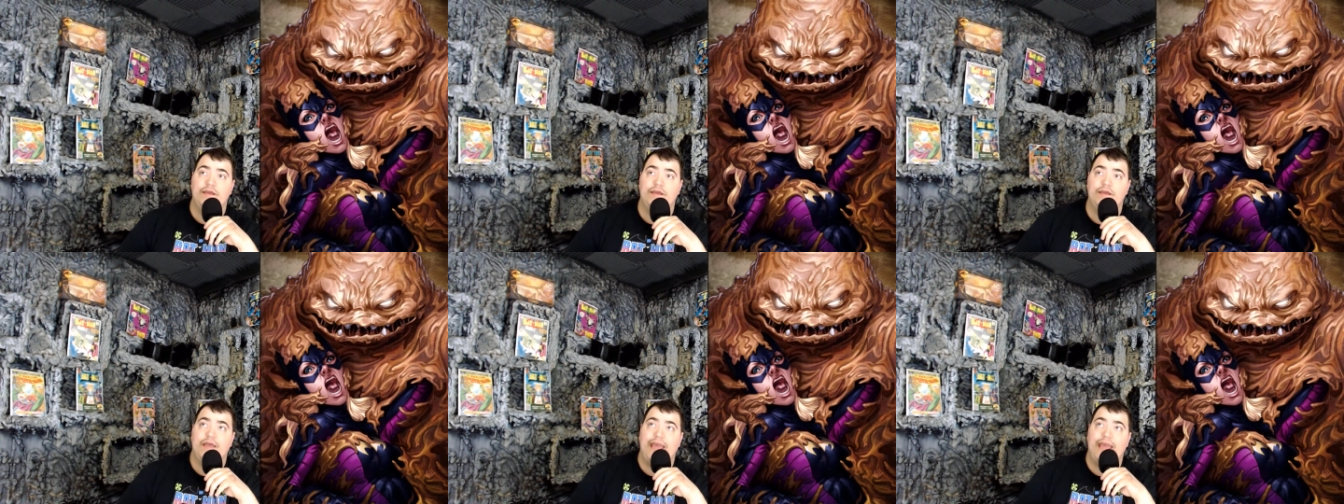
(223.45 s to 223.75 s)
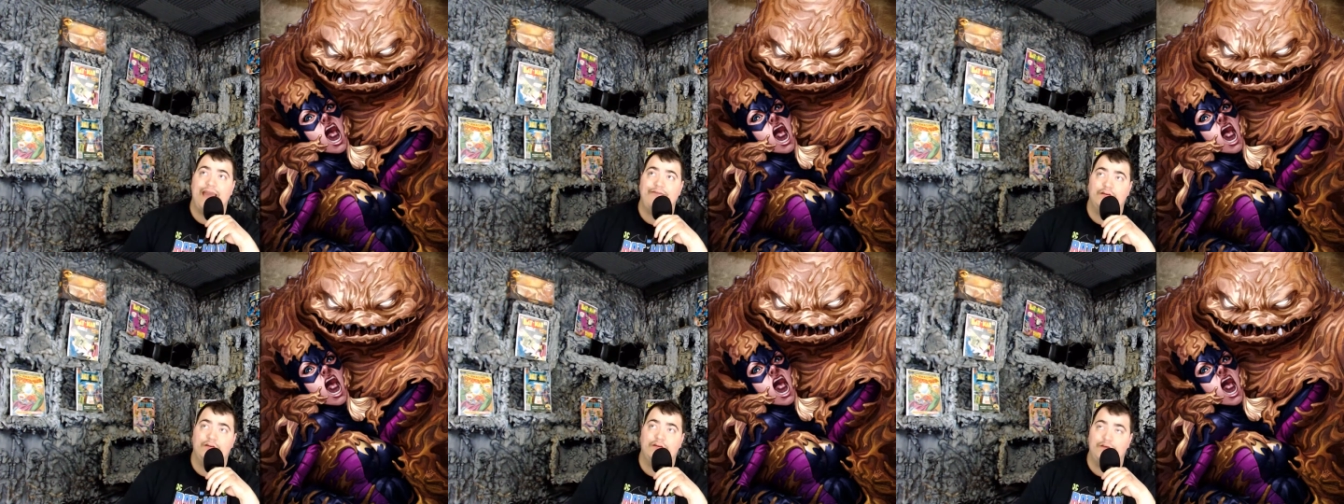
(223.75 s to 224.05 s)

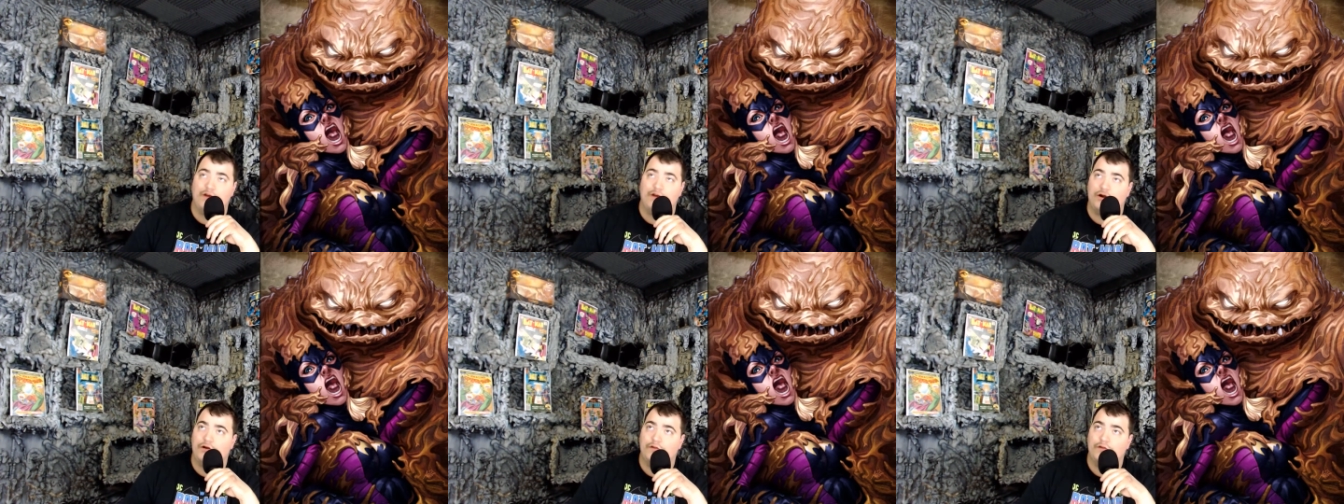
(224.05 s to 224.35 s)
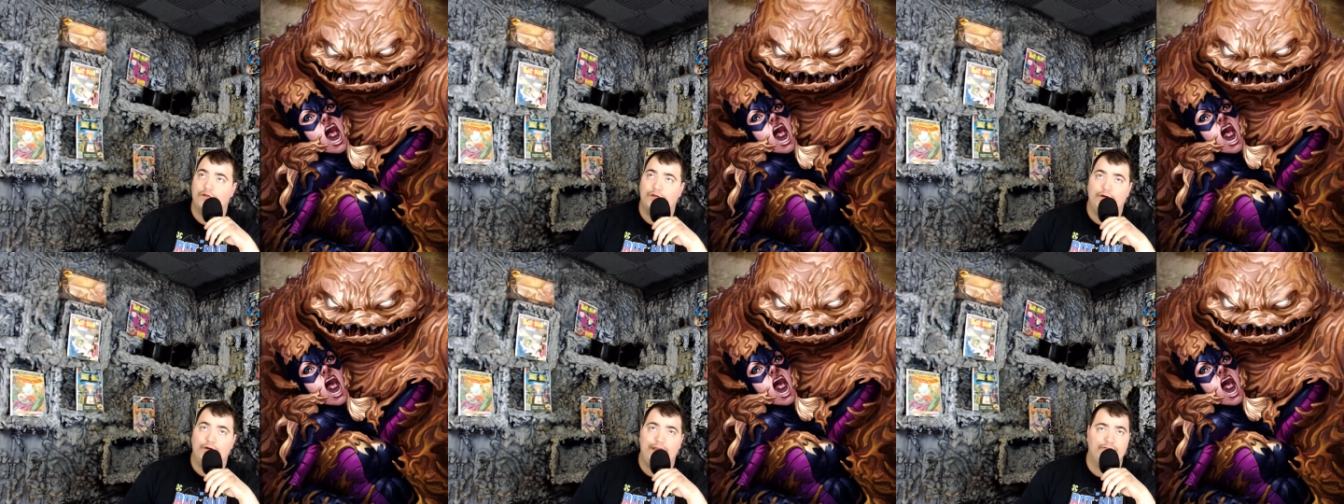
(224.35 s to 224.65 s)
Have it darker
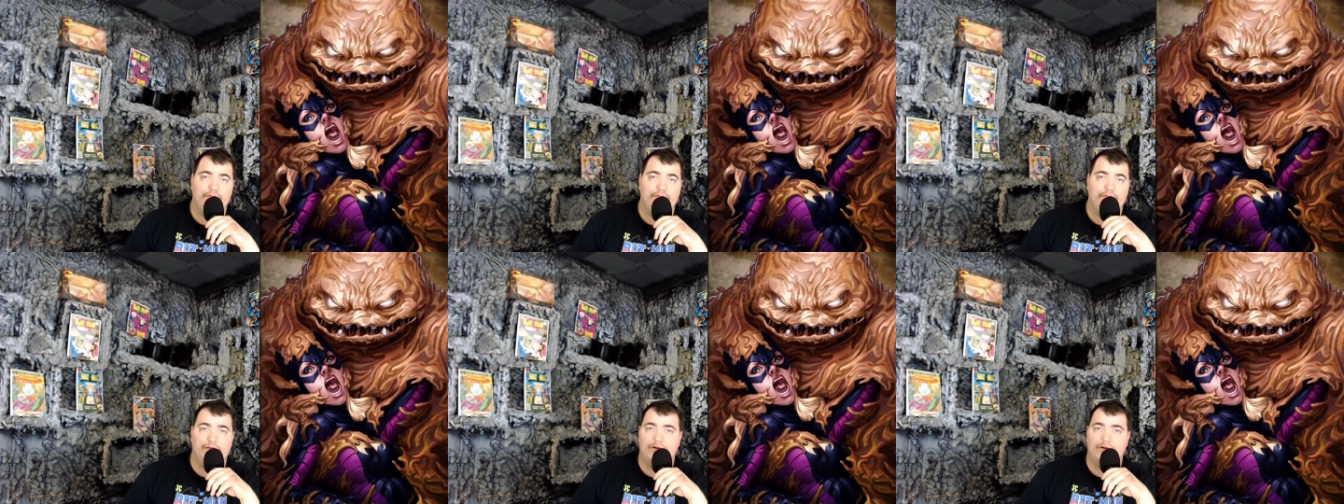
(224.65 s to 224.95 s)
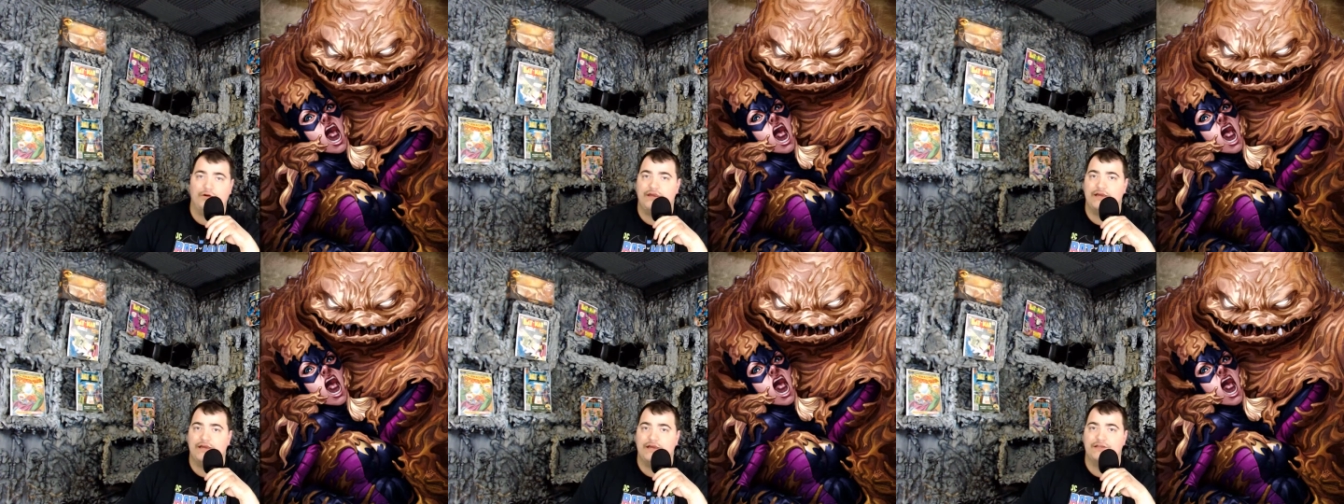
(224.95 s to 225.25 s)
though, have him, you know,
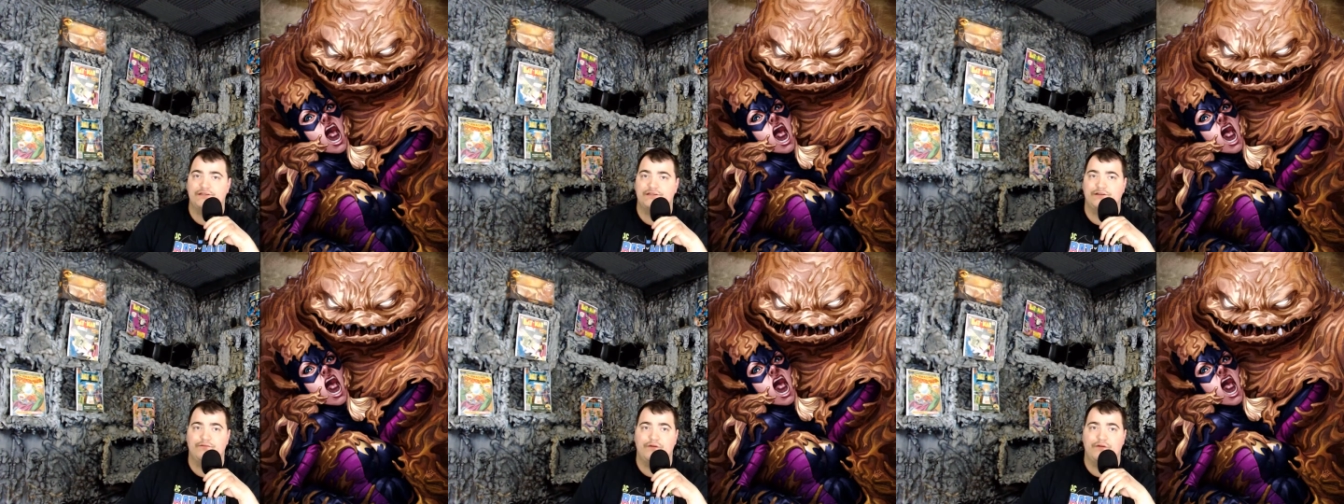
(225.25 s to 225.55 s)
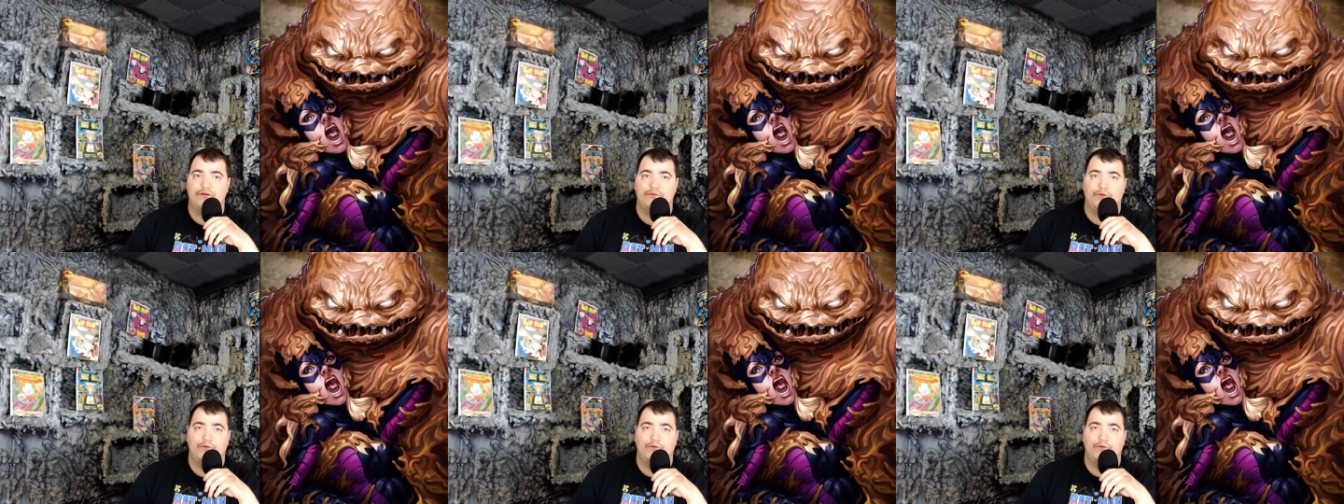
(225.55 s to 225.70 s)
he has to commit